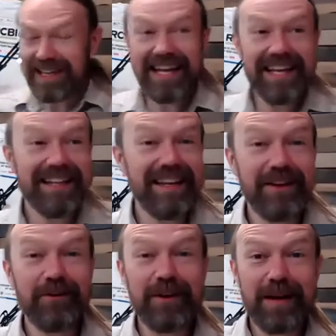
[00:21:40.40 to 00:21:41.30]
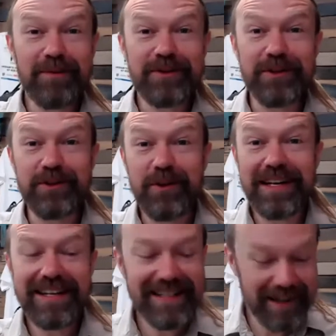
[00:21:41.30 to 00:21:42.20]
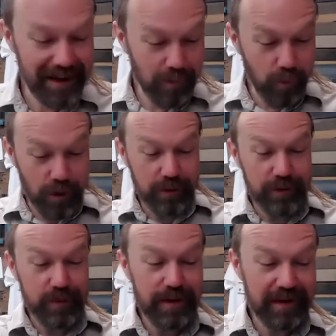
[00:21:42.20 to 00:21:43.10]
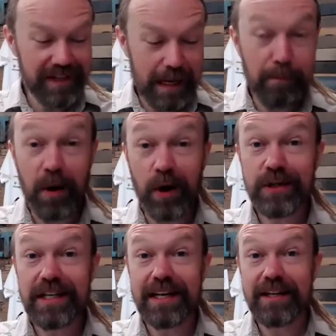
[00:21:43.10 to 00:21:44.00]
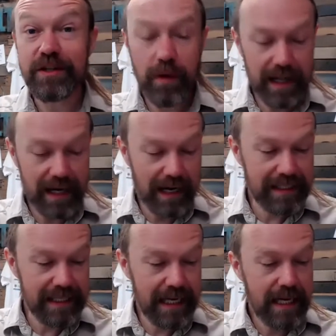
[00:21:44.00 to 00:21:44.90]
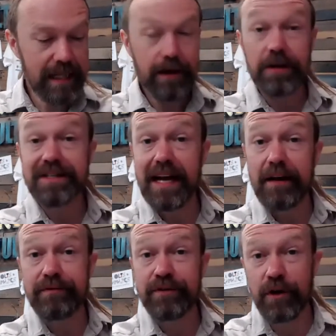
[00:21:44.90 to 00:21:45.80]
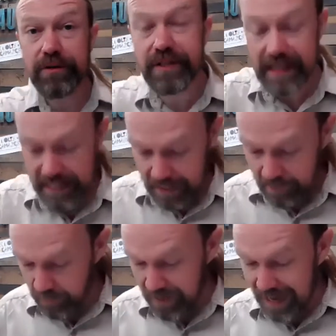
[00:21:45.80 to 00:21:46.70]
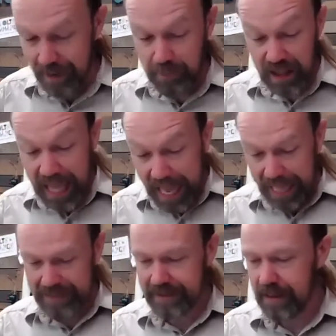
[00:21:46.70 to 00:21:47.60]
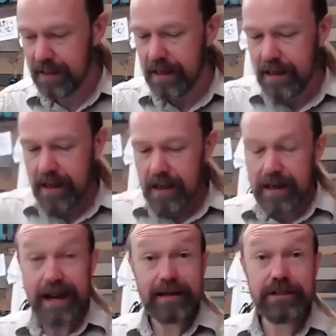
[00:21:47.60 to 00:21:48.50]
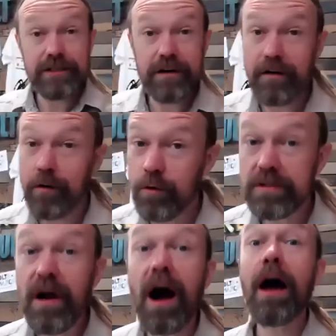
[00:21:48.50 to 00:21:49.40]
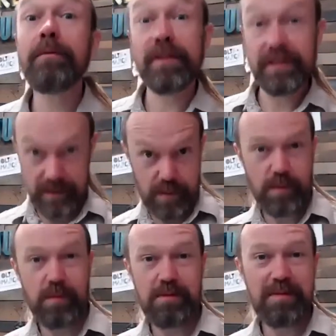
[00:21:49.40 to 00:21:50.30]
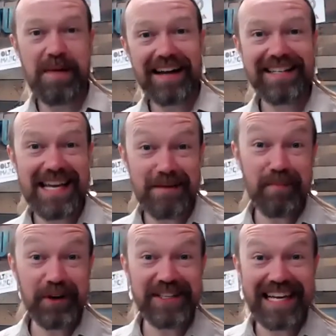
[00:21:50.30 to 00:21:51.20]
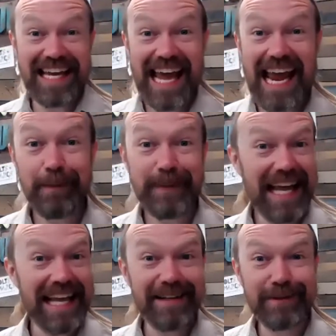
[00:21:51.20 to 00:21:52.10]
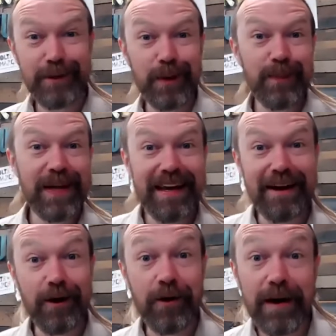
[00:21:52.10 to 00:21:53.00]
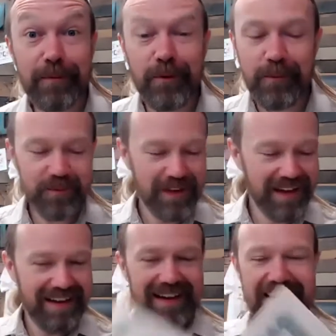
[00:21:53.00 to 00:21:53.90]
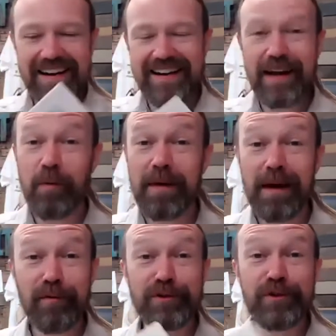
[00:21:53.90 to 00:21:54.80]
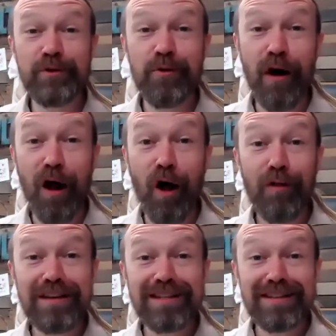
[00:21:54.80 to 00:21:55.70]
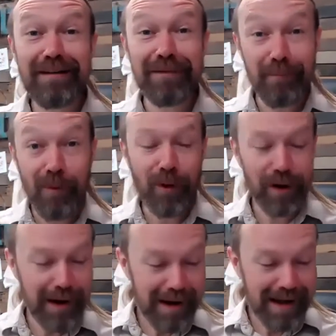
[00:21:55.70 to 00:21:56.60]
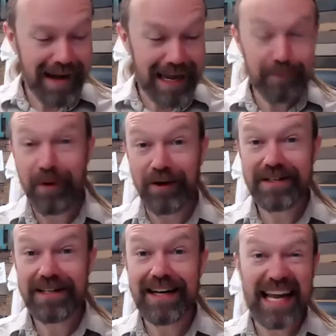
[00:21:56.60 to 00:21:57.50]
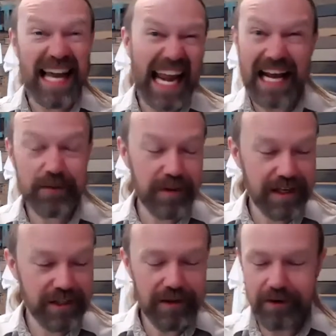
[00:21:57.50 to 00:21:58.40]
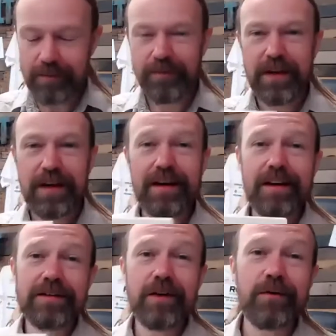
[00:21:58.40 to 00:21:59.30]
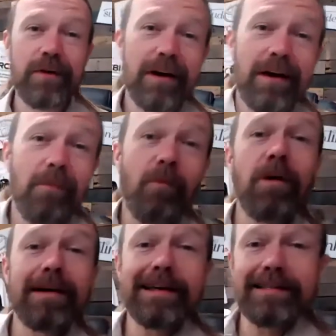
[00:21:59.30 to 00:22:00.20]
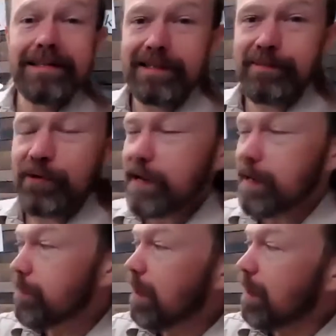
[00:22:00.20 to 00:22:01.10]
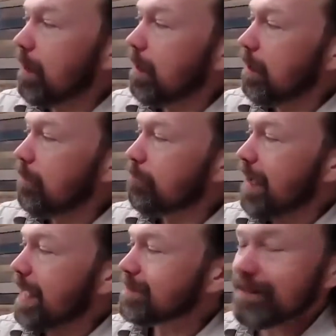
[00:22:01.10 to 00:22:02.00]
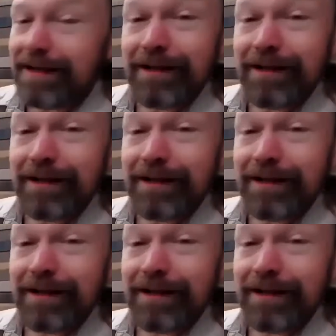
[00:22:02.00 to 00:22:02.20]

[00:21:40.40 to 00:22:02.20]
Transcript: elated that you were able to join us. Warwick was with us in person in 2019 at our South Charleston camp. We had a blast. Next year, of course, obviously, we will be back to in-person camps, and it's going to be incredible. And we'll be able to do all this stuff and more in person and connect with each other. So Warwick is a supreme fast